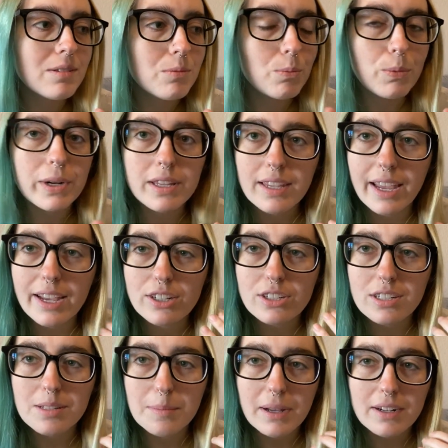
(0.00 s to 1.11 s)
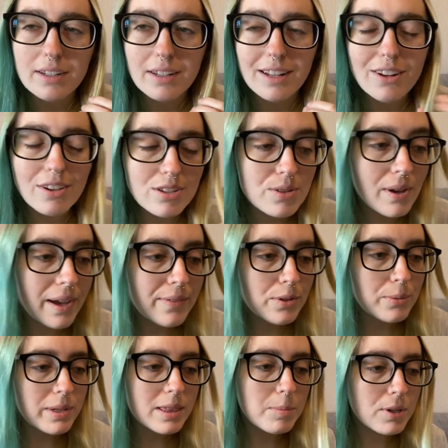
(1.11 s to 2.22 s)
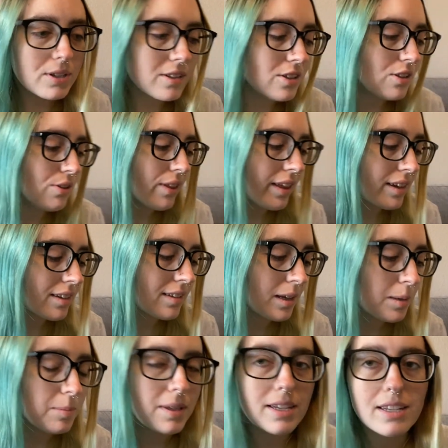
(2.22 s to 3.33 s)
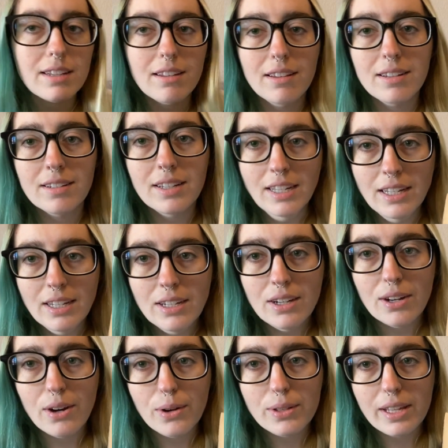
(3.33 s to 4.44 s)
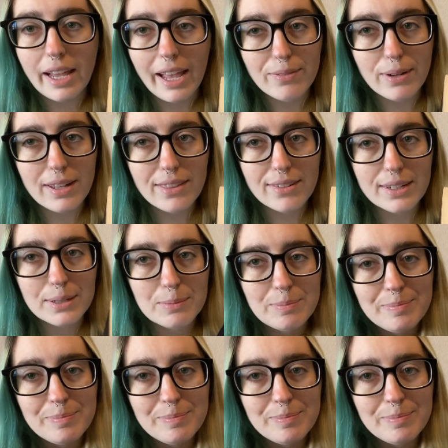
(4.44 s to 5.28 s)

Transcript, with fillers: weirdly anxious about it. And also I have to read the book to do that because I'm like only halfway through.